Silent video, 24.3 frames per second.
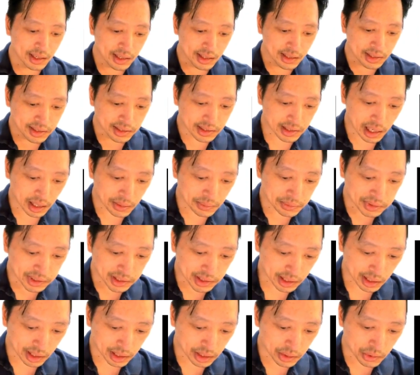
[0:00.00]

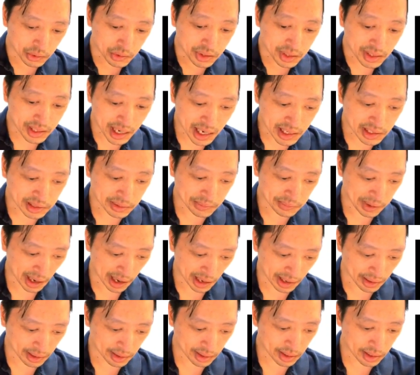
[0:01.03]
substernal chest
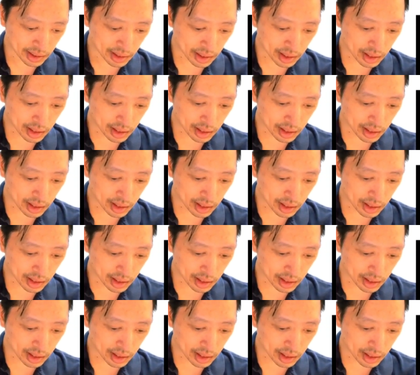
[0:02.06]
pain